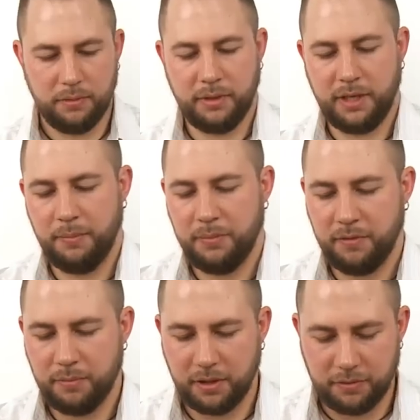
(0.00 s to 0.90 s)
We'll keep
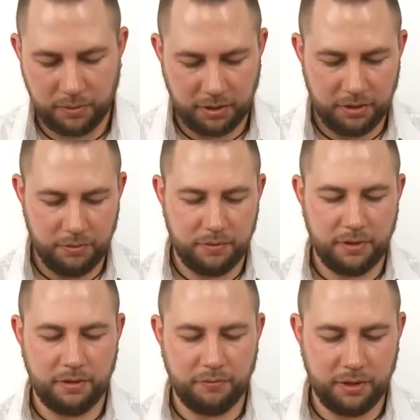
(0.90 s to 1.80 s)
this because we're going to use it
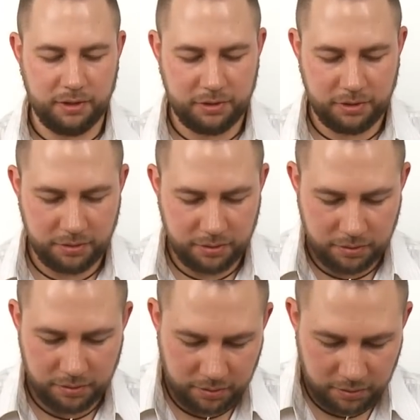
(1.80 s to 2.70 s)
in the front.
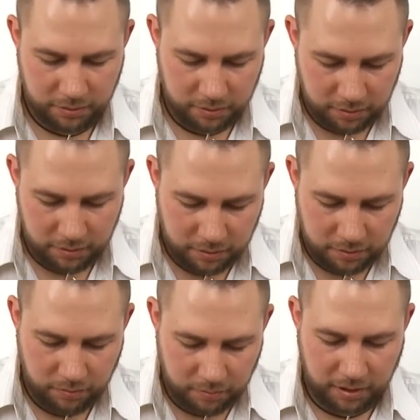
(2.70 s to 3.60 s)

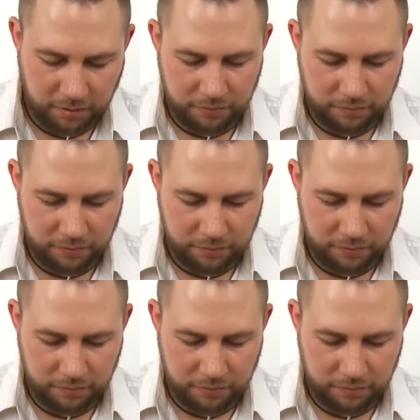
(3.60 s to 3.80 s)
We'll make a